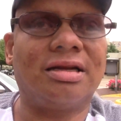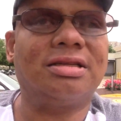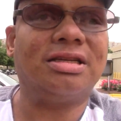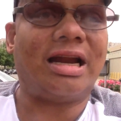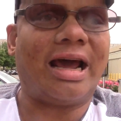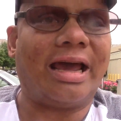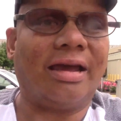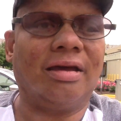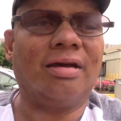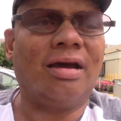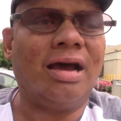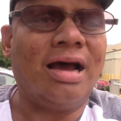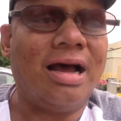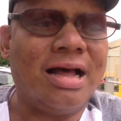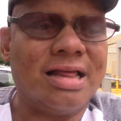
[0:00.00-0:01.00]
today,
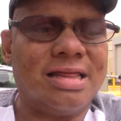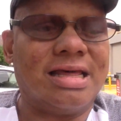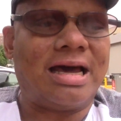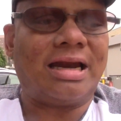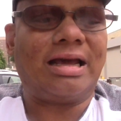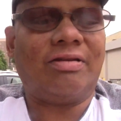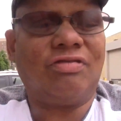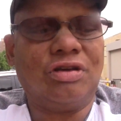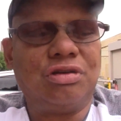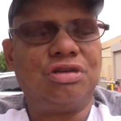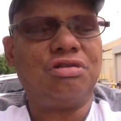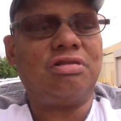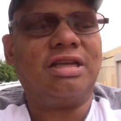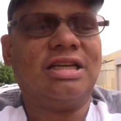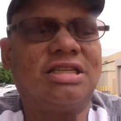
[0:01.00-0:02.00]
that if you
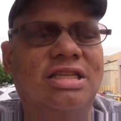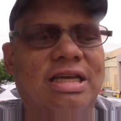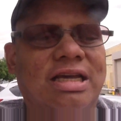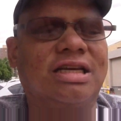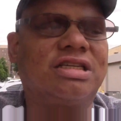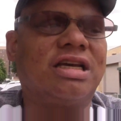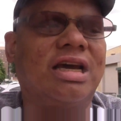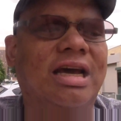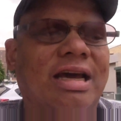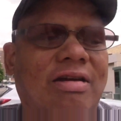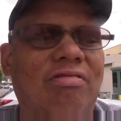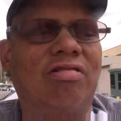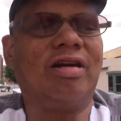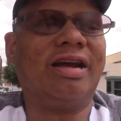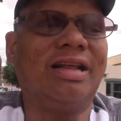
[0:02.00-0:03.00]
do these things,
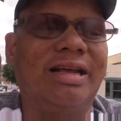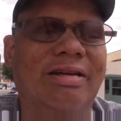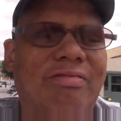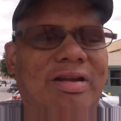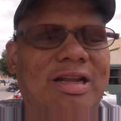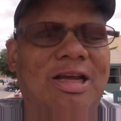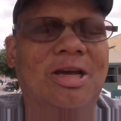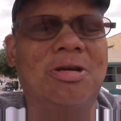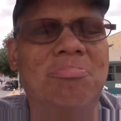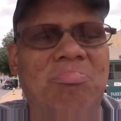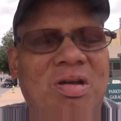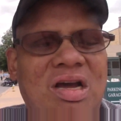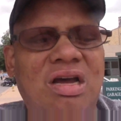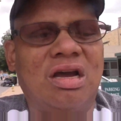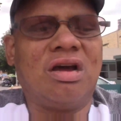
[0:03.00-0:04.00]
can really, really
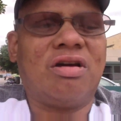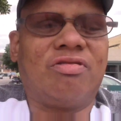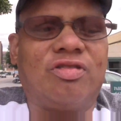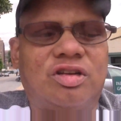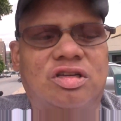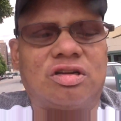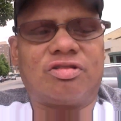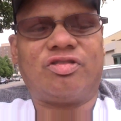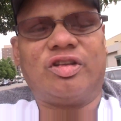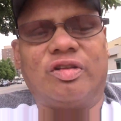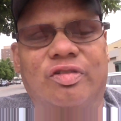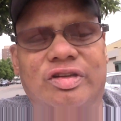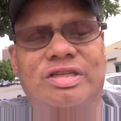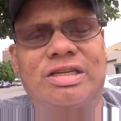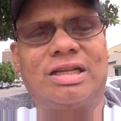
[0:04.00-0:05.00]

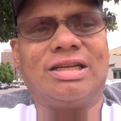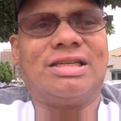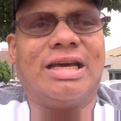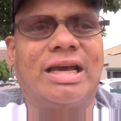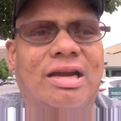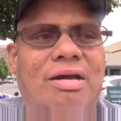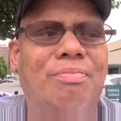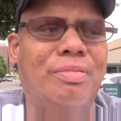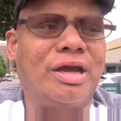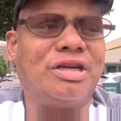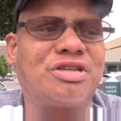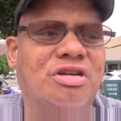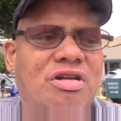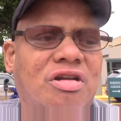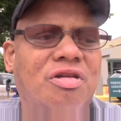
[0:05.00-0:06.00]
facilitate
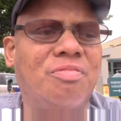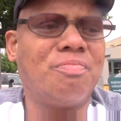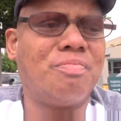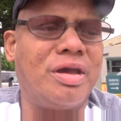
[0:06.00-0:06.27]
major